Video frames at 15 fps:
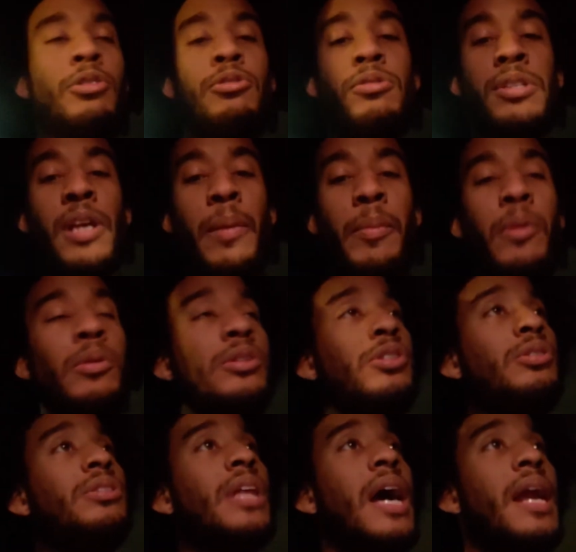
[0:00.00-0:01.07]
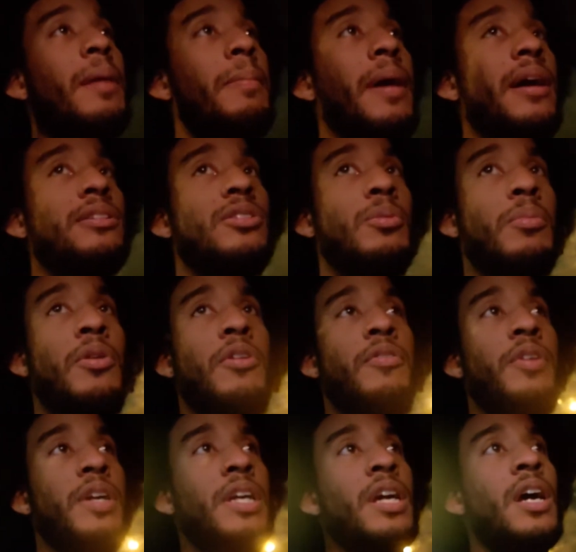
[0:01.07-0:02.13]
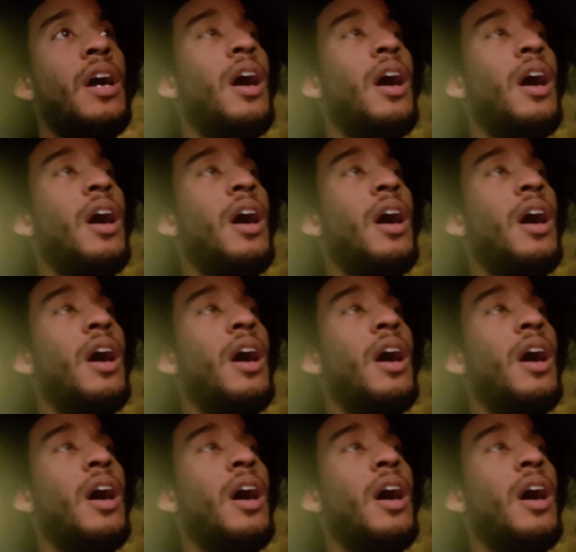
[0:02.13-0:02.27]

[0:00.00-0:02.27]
you tell me what you thought about the movie.